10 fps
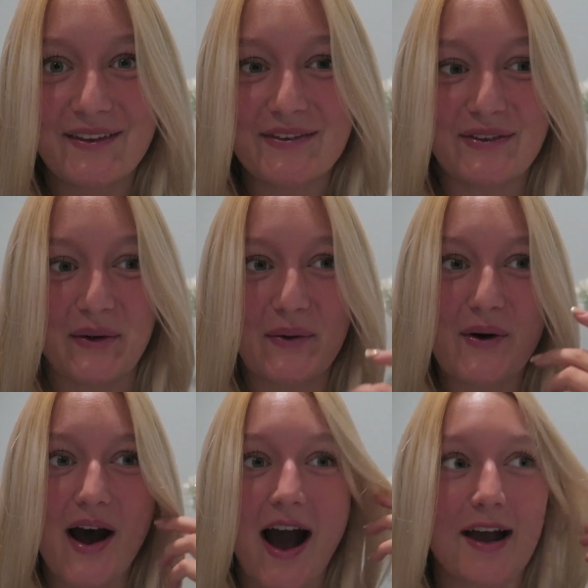
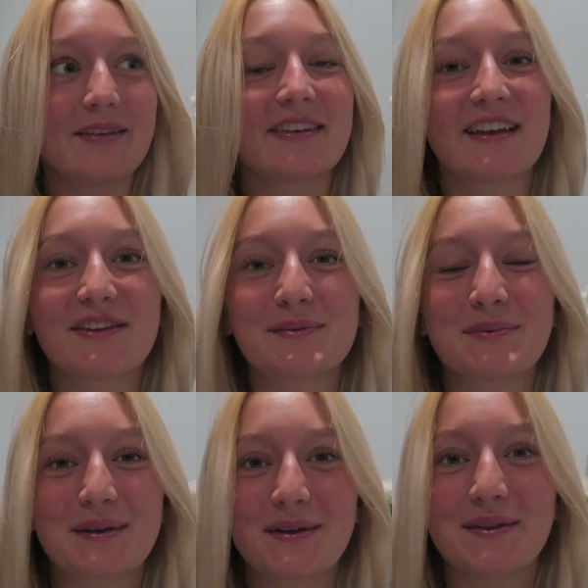So I decided to
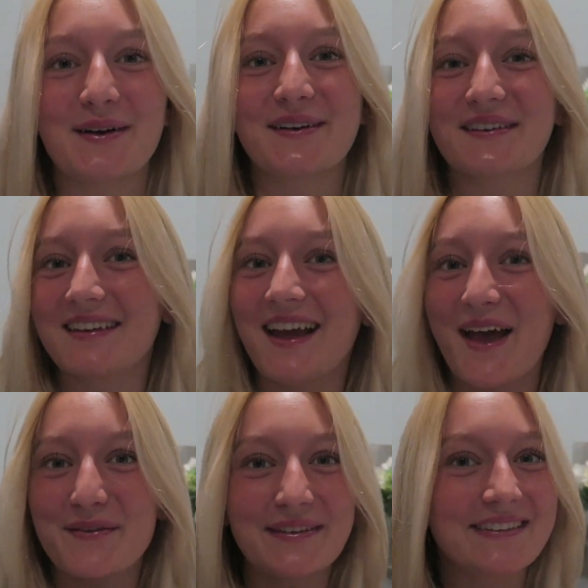bring you along on
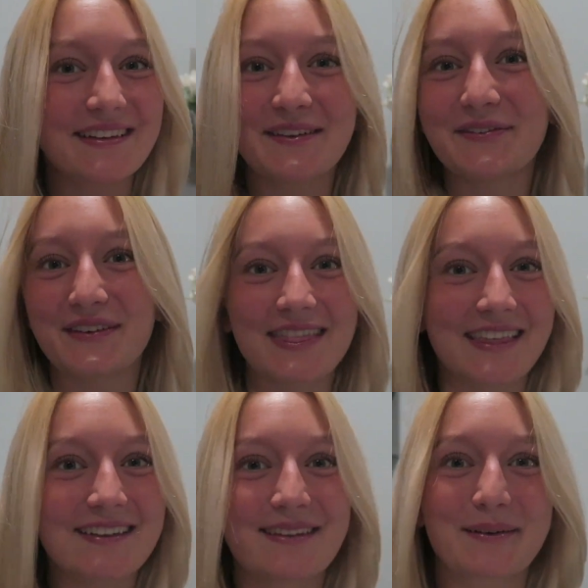every single fun
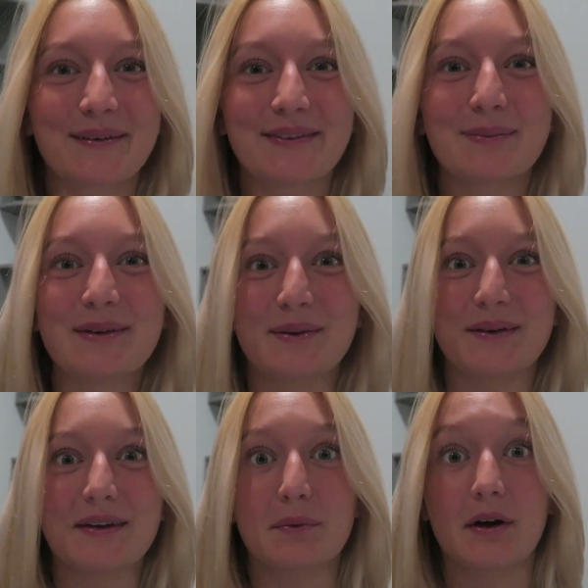thing that I'm going to be
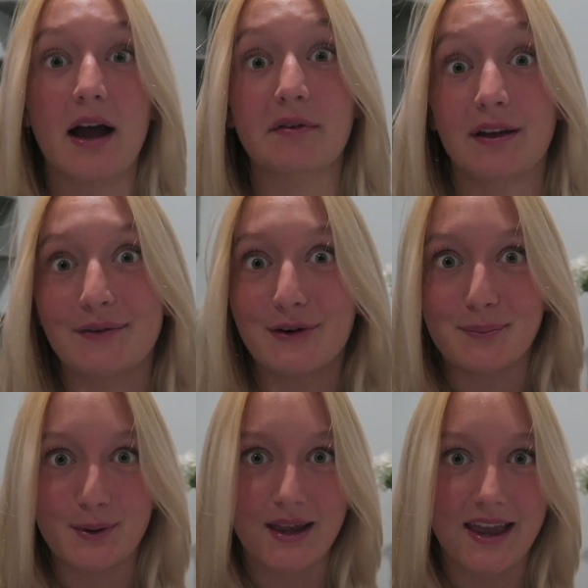doing. We're having a
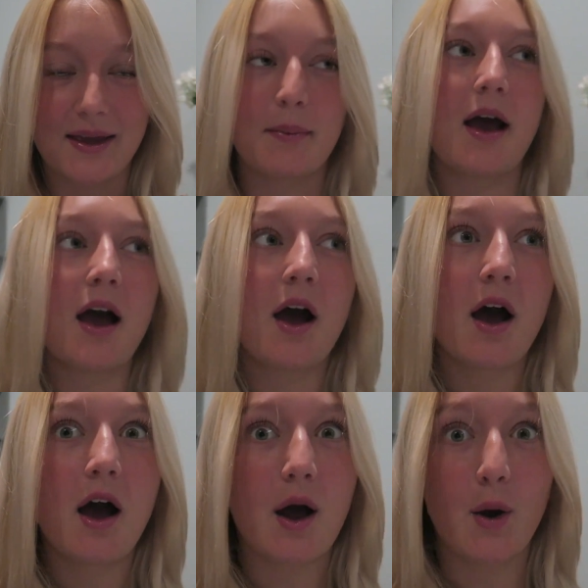football game,
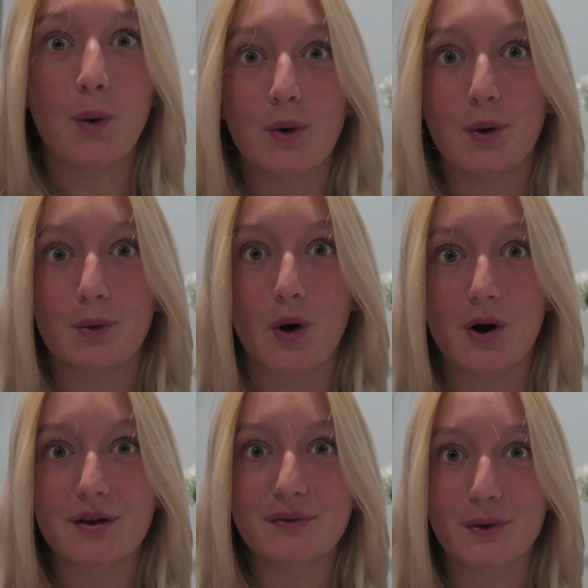a Hoco
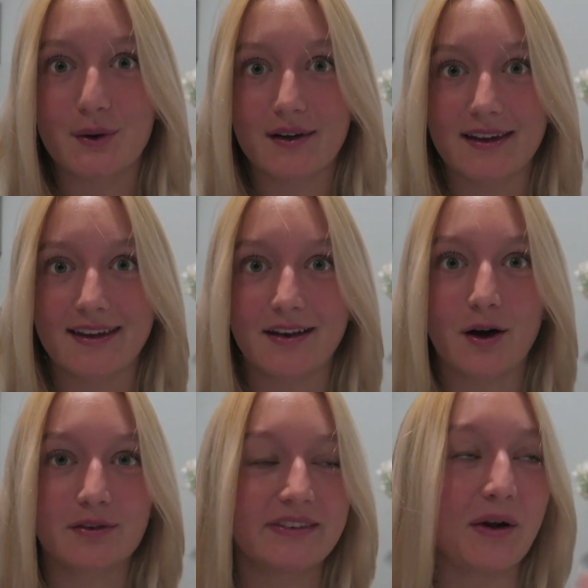carnival, and
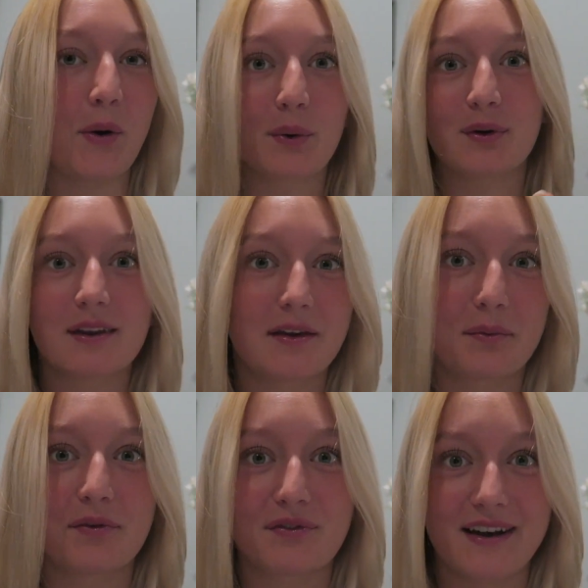obviously a Hoco dinner
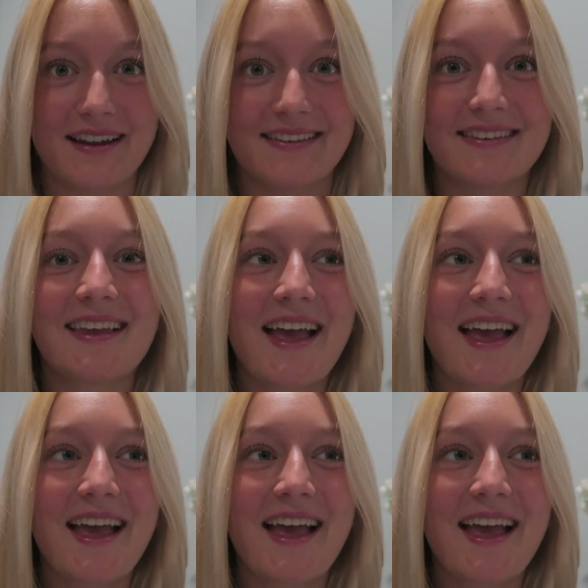with friends.